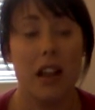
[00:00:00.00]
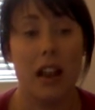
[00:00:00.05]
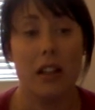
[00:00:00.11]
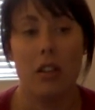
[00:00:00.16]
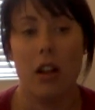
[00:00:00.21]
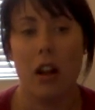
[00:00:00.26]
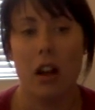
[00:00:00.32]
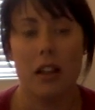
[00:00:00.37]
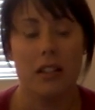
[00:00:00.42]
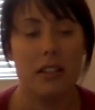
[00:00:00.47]
I
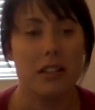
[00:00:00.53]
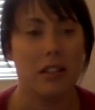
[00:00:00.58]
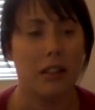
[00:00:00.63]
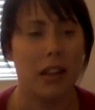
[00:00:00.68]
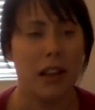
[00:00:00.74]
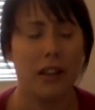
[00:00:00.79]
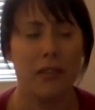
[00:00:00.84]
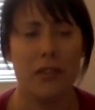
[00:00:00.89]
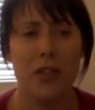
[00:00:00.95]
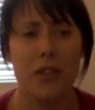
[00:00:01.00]
lost
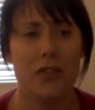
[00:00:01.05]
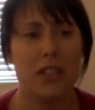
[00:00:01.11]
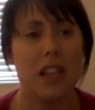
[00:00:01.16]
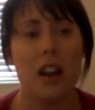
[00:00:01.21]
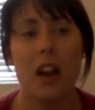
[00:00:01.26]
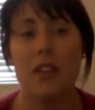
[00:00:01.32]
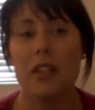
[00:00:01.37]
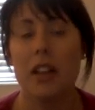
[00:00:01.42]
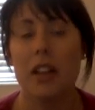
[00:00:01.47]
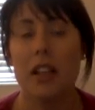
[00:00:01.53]
like
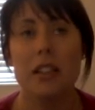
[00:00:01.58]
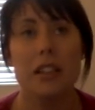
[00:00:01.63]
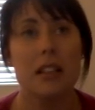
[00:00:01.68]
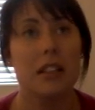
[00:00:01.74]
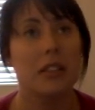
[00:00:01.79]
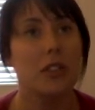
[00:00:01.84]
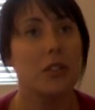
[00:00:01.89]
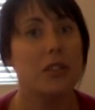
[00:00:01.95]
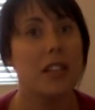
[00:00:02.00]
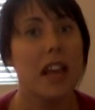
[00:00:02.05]
15 of it and
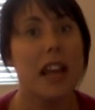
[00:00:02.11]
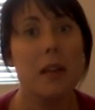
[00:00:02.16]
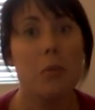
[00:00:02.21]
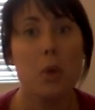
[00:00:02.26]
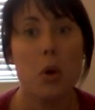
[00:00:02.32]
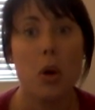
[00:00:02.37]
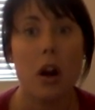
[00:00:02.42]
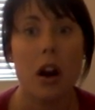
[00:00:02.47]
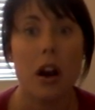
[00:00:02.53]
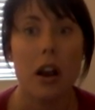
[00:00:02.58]
didn't lose any
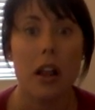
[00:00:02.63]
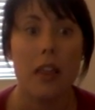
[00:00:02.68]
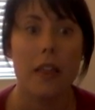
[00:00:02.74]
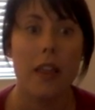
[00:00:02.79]
more.